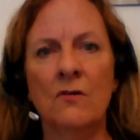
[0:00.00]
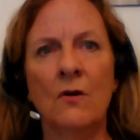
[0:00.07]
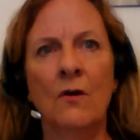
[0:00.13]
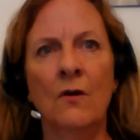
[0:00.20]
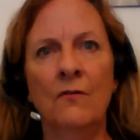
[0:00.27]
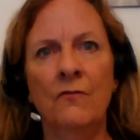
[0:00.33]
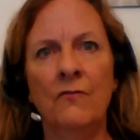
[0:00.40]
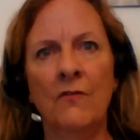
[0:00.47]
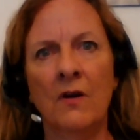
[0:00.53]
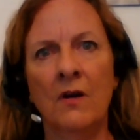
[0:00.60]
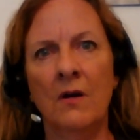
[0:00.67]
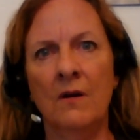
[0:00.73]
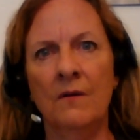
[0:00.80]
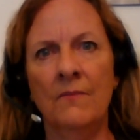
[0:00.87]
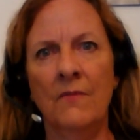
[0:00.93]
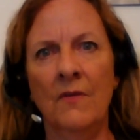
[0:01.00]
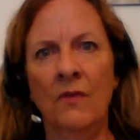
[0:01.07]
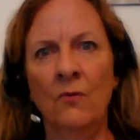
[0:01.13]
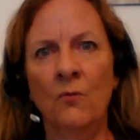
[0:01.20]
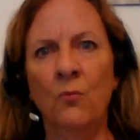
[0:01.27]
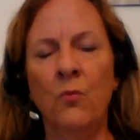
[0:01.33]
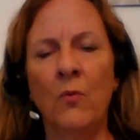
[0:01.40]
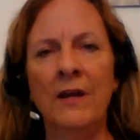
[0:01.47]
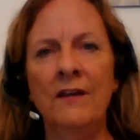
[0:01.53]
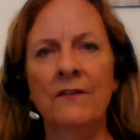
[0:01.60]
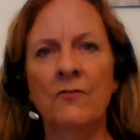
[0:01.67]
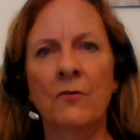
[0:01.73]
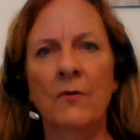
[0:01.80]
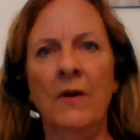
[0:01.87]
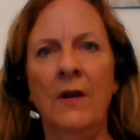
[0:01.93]
of the
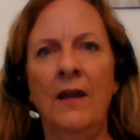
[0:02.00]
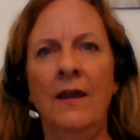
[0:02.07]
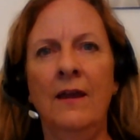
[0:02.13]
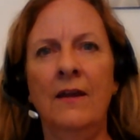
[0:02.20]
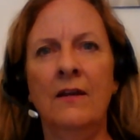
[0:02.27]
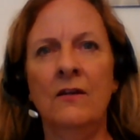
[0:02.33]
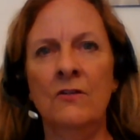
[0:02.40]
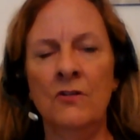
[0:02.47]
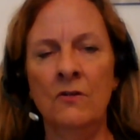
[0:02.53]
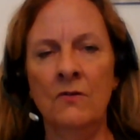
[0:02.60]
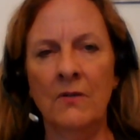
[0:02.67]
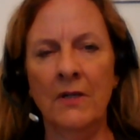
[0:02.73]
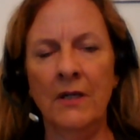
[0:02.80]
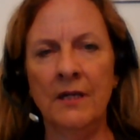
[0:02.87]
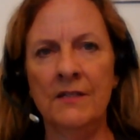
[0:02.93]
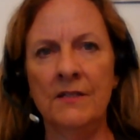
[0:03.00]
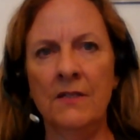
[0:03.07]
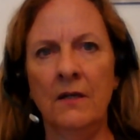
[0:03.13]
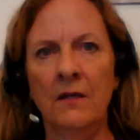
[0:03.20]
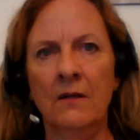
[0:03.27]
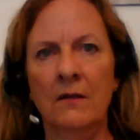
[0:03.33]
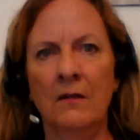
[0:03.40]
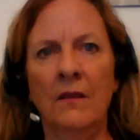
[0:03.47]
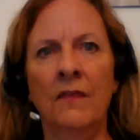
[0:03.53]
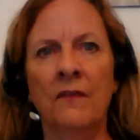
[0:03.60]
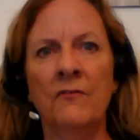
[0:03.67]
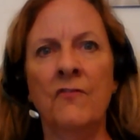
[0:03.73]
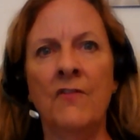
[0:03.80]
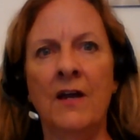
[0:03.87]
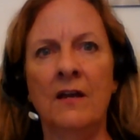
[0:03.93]
wavering nuclear deal,
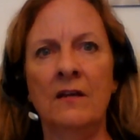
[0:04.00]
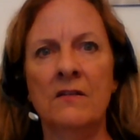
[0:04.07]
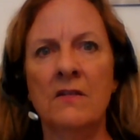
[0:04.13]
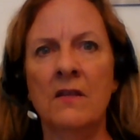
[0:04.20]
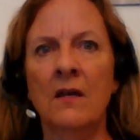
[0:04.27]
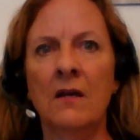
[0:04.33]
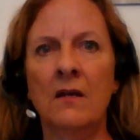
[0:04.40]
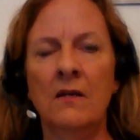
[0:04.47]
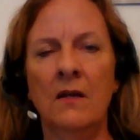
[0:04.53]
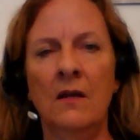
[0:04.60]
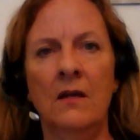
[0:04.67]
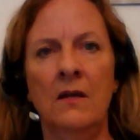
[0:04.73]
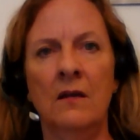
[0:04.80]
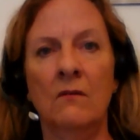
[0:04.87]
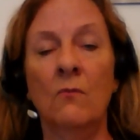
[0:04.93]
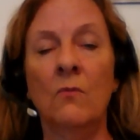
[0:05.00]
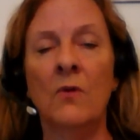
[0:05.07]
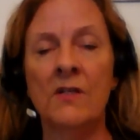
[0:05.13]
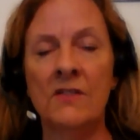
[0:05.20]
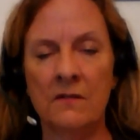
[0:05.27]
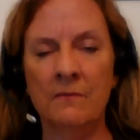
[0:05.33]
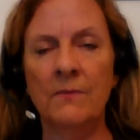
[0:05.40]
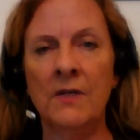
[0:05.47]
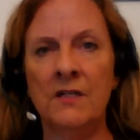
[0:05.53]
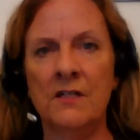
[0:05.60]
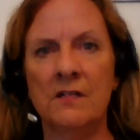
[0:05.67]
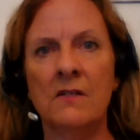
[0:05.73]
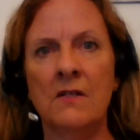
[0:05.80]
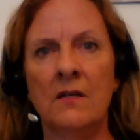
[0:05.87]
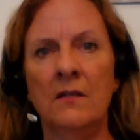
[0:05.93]
the fact that in Western
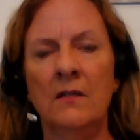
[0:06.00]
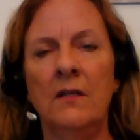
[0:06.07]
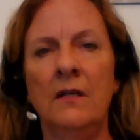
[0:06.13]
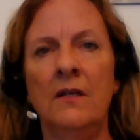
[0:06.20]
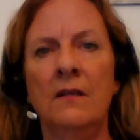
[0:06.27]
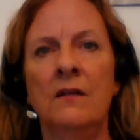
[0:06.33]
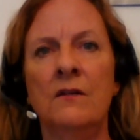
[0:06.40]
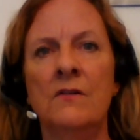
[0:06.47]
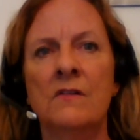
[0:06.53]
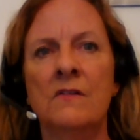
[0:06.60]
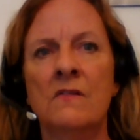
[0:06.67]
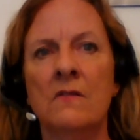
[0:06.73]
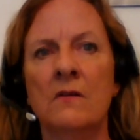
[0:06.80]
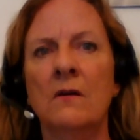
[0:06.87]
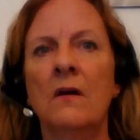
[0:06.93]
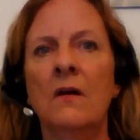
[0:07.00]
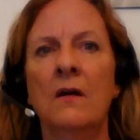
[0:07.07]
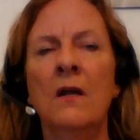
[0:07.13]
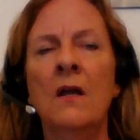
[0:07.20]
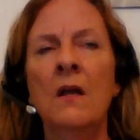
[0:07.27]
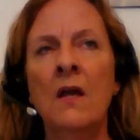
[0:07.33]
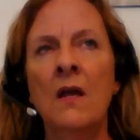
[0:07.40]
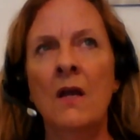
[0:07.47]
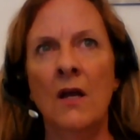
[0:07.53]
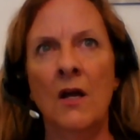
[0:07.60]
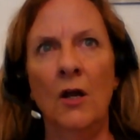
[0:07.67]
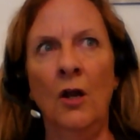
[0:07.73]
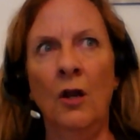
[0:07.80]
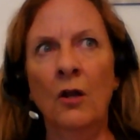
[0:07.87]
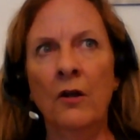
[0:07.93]
media, certainly, there is
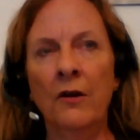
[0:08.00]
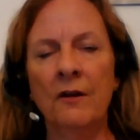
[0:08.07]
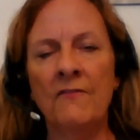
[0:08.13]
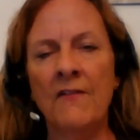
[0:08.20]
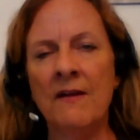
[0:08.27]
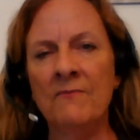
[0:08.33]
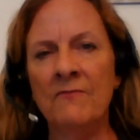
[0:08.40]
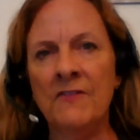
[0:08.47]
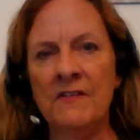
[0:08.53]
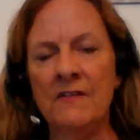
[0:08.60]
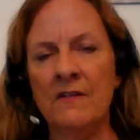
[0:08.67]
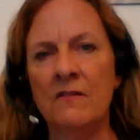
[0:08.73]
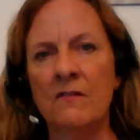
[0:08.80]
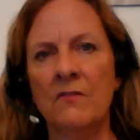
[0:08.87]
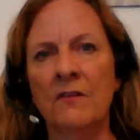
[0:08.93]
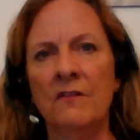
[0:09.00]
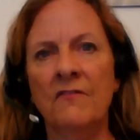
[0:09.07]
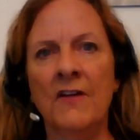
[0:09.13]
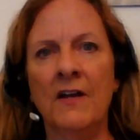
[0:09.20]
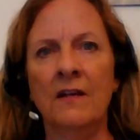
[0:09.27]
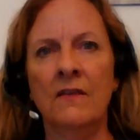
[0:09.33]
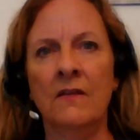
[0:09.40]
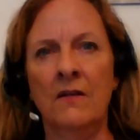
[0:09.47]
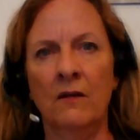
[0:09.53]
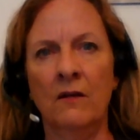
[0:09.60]
a lot of emphasis on the fact that